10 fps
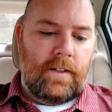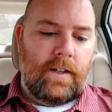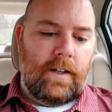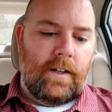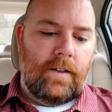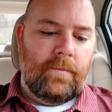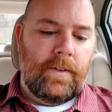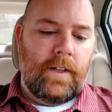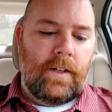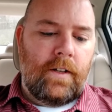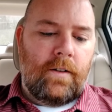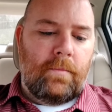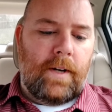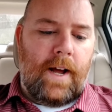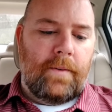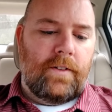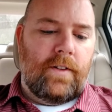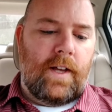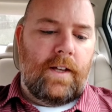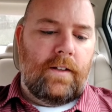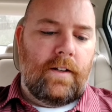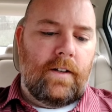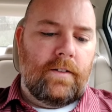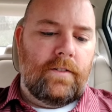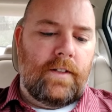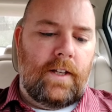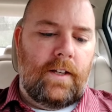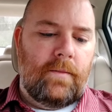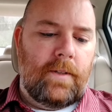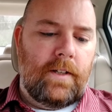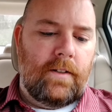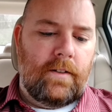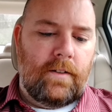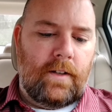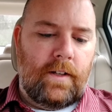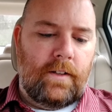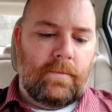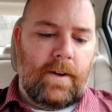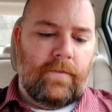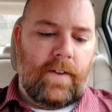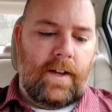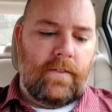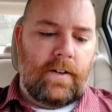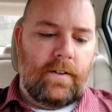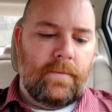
Uh, but I would say uh, steamed is my favorite.